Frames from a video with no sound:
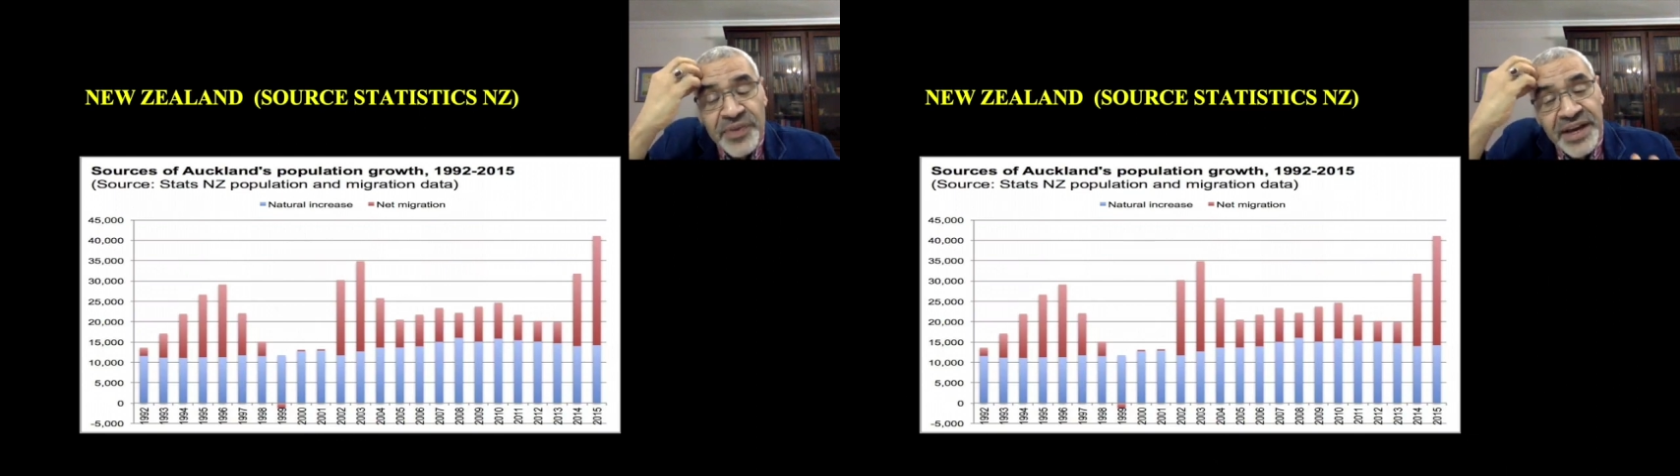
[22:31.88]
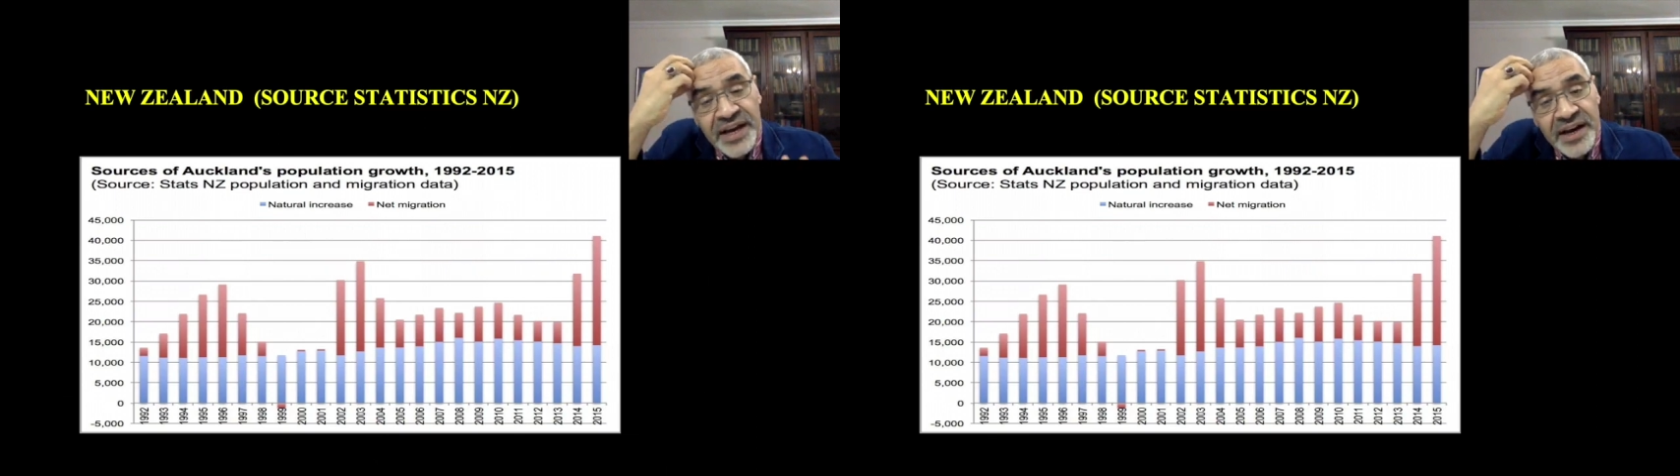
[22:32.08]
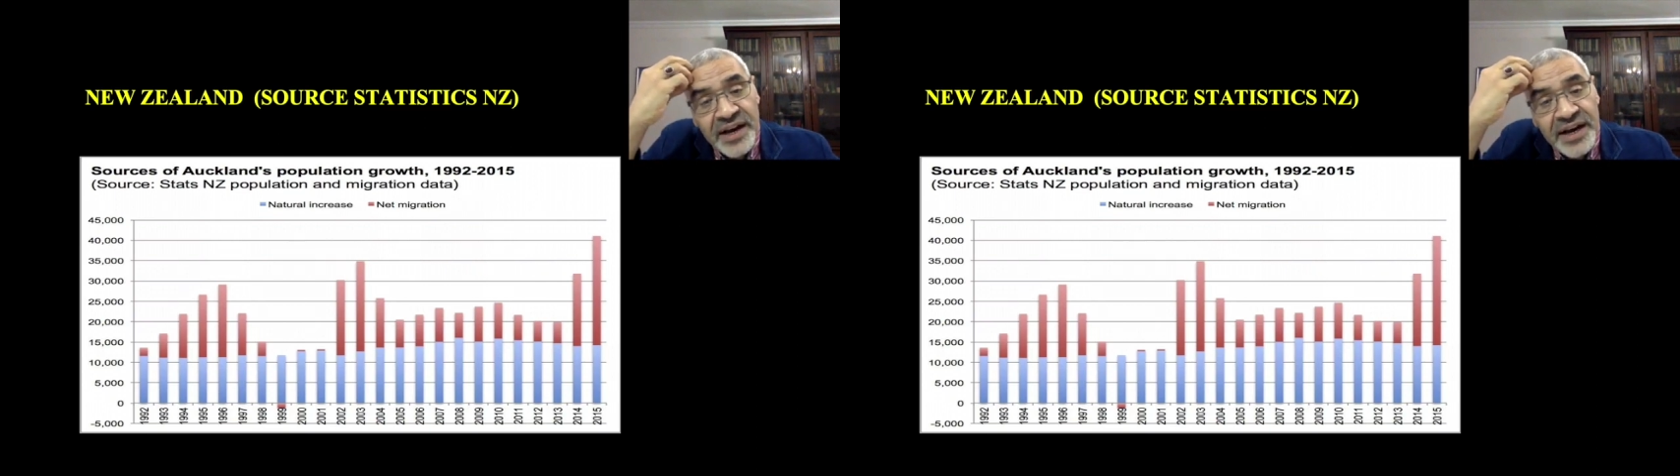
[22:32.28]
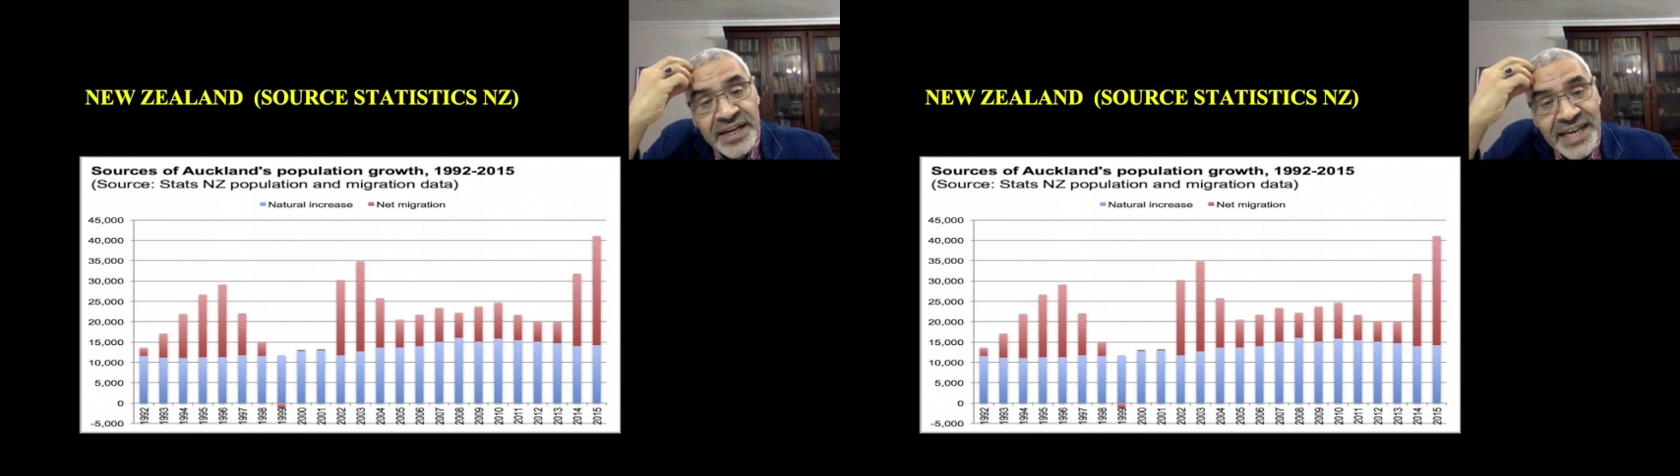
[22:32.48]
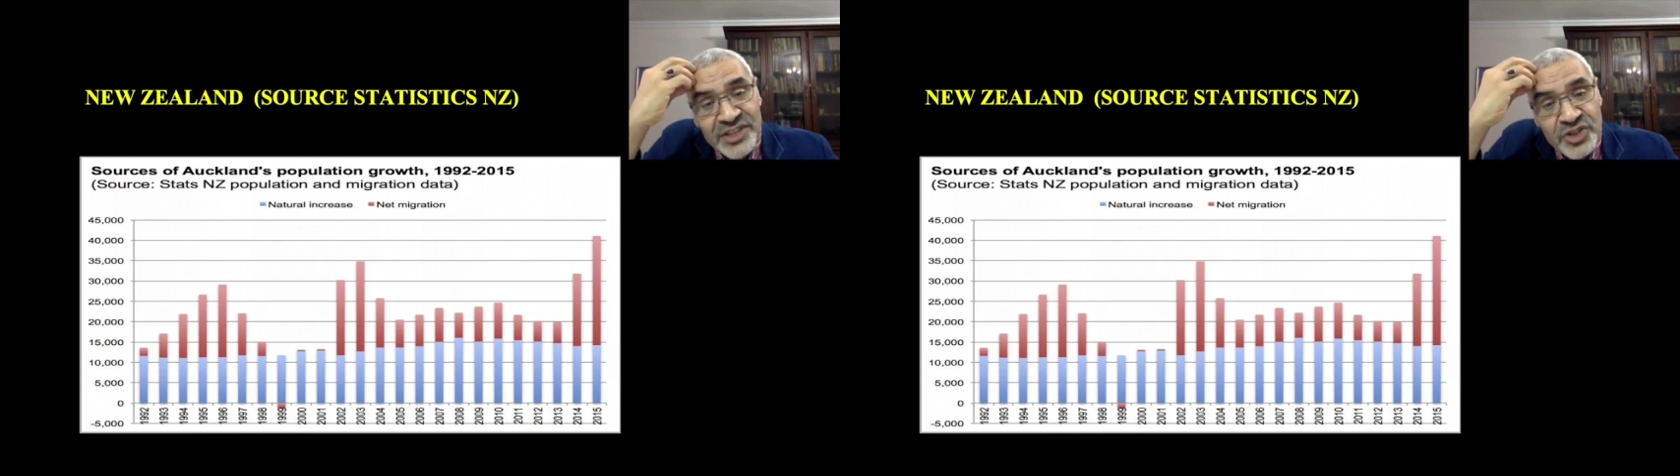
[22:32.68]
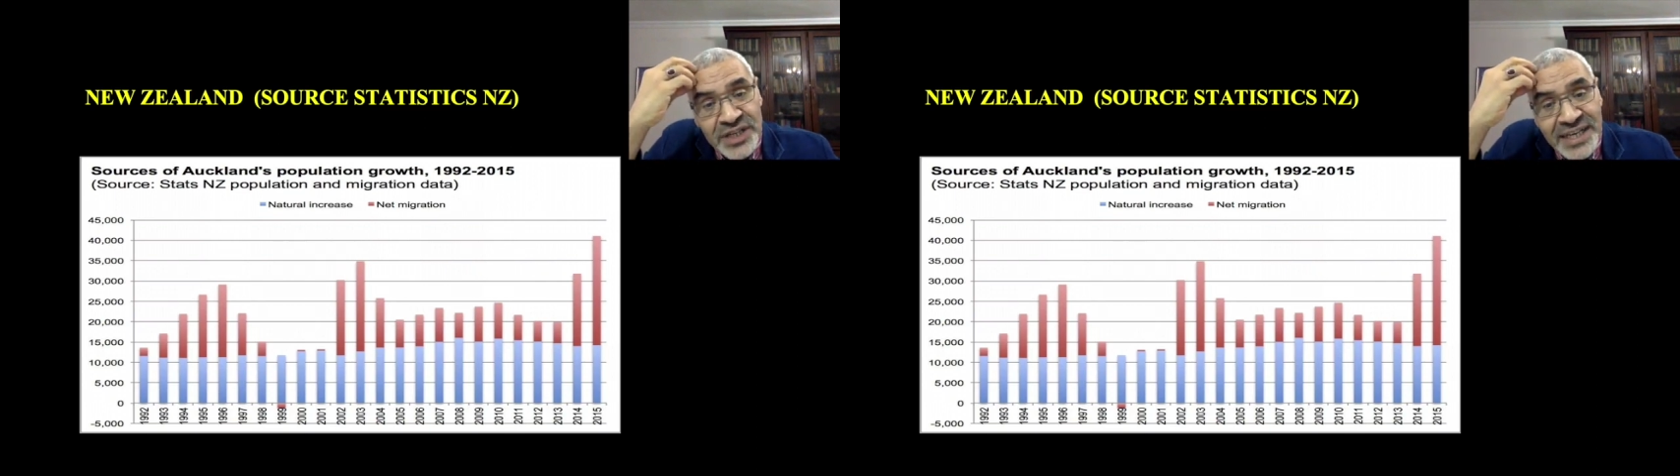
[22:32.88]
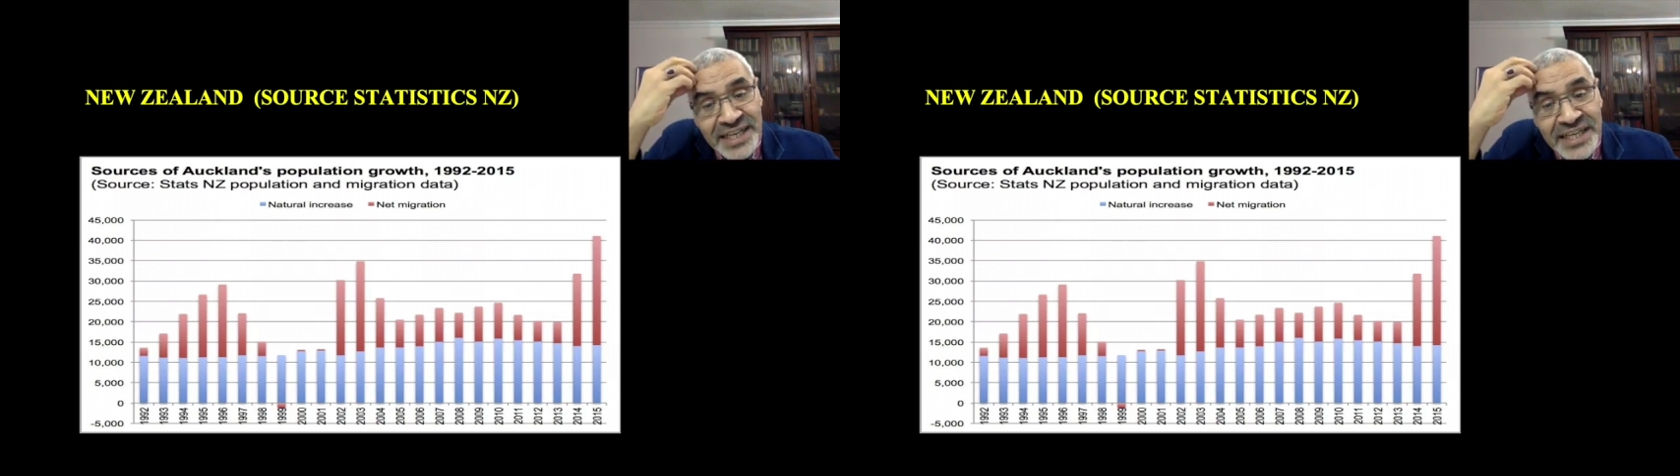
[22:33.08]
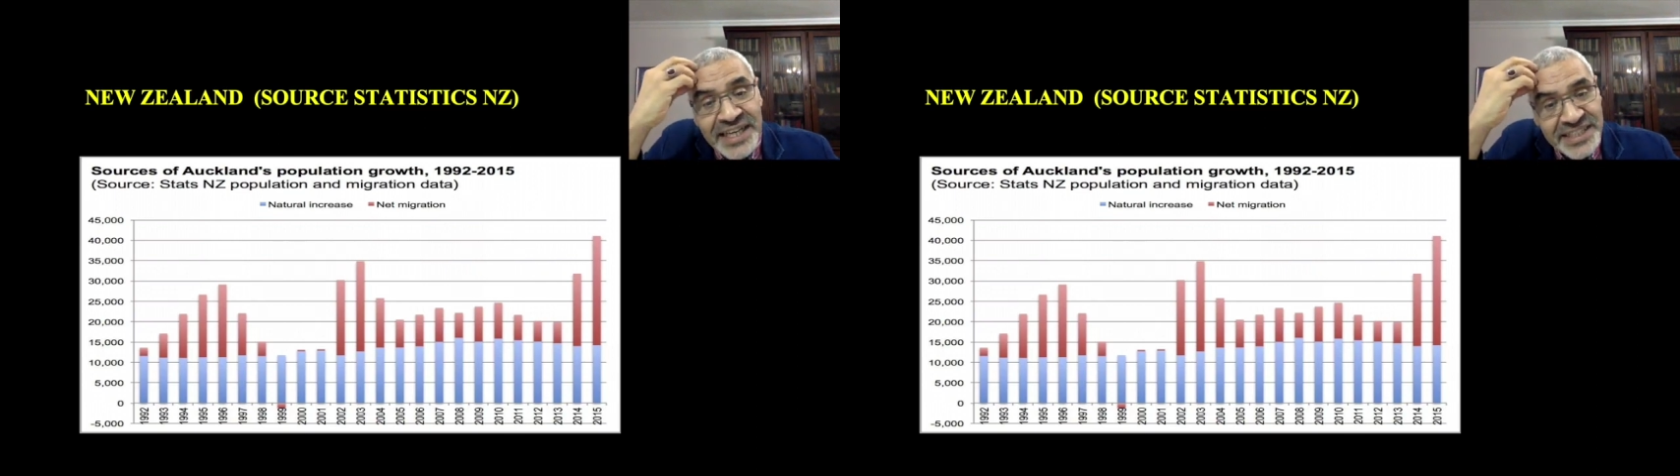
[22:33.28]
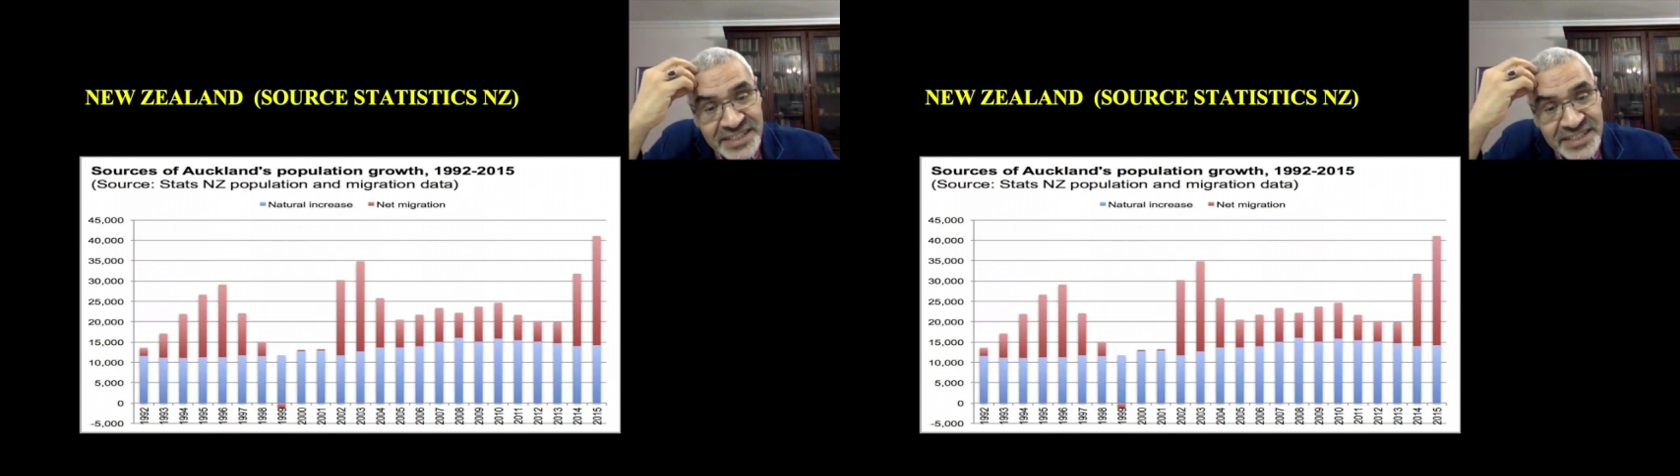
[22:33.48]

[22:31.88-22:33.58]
natural increase,